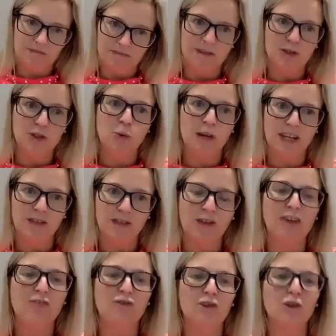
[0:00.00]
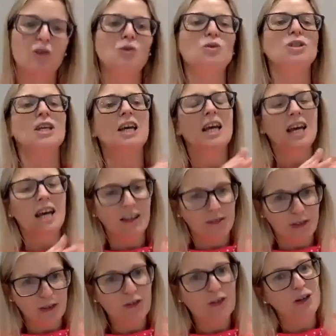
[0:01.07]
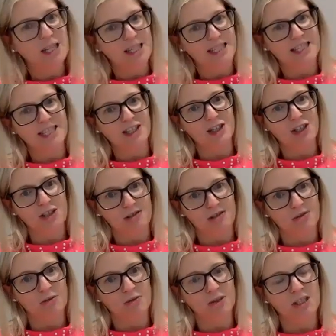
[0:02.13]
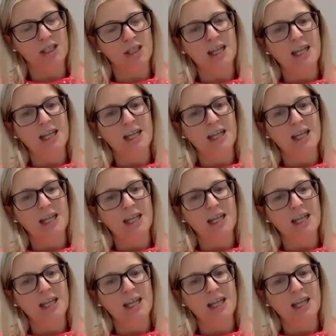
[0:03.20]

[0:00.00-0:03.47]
the 25-year-old and the 36-year-old.